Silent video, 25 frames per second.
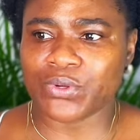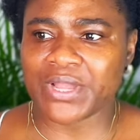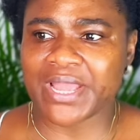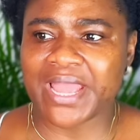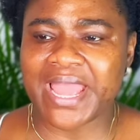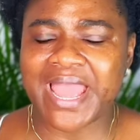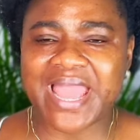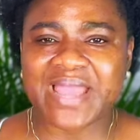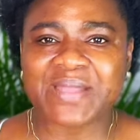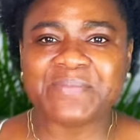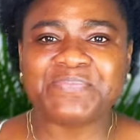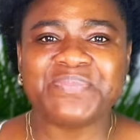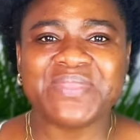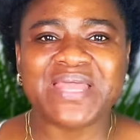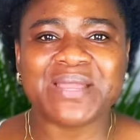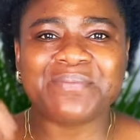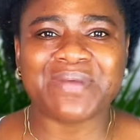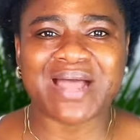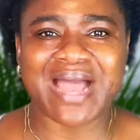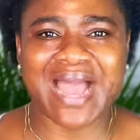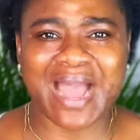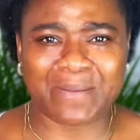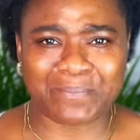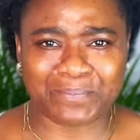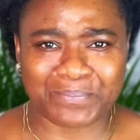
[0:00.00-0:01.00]
help them
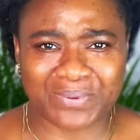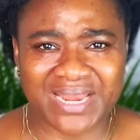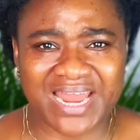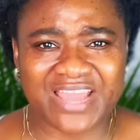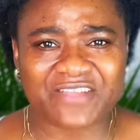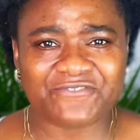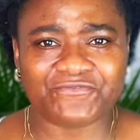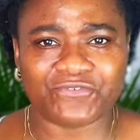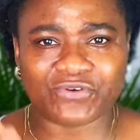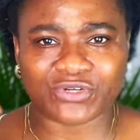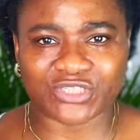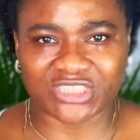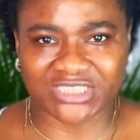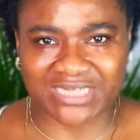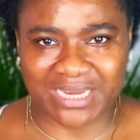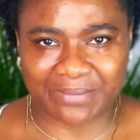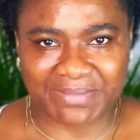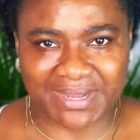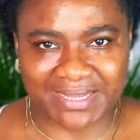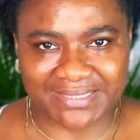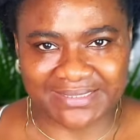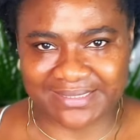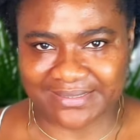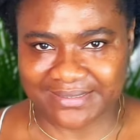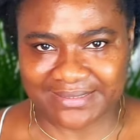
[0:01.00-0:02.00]
apply for
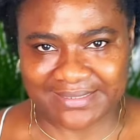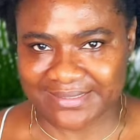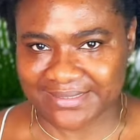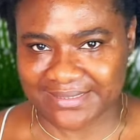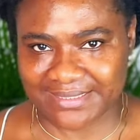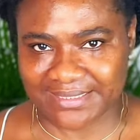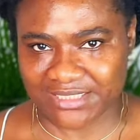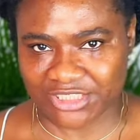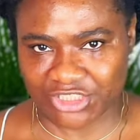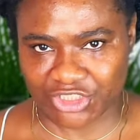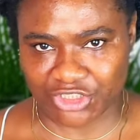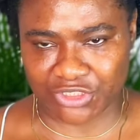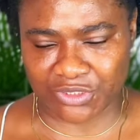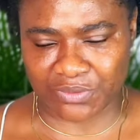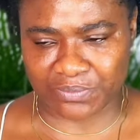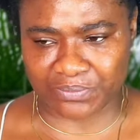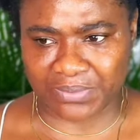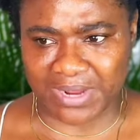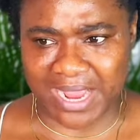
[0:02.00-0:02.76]
German citizenship.